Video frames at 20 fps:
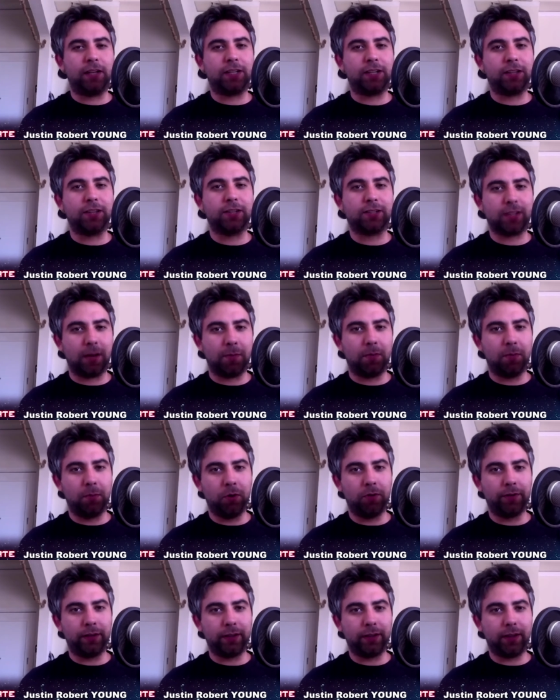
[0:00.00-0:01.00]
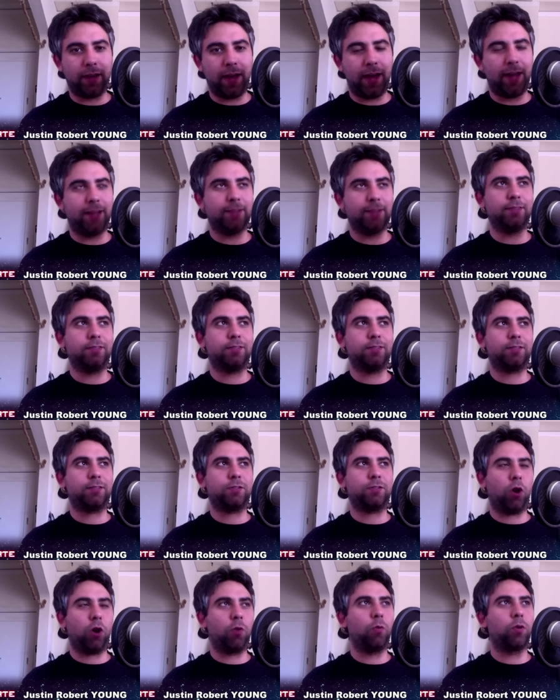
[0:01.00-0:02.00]
invented the summer movie and
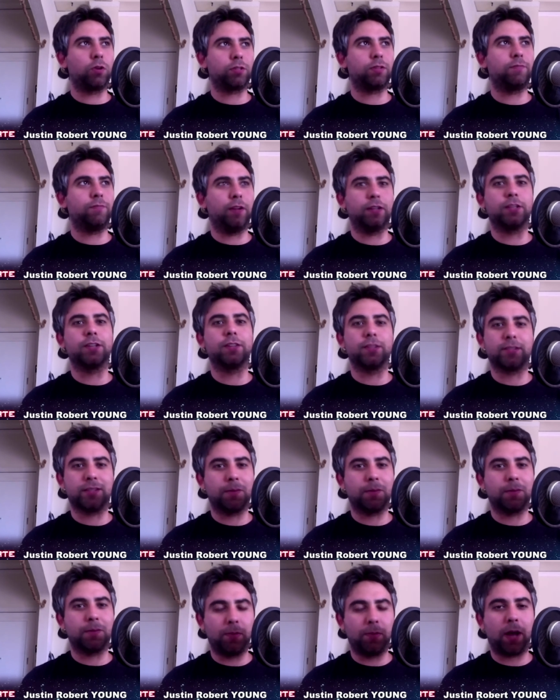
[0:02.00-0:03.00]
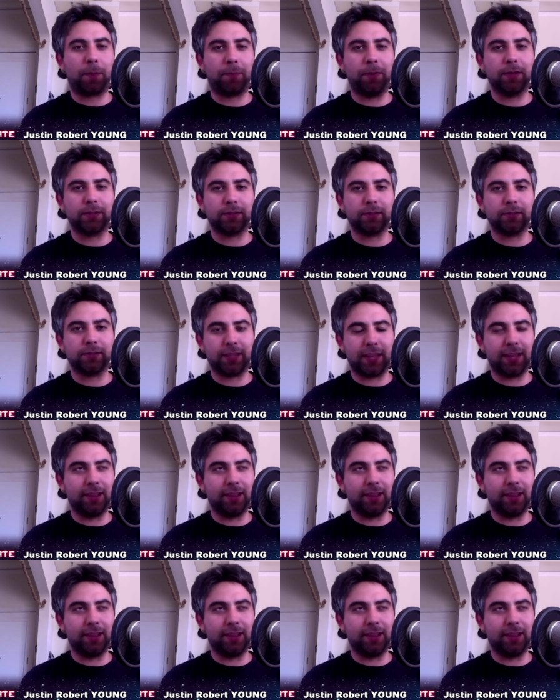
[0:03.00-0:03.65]
Star Wars invented the summer blockbusters.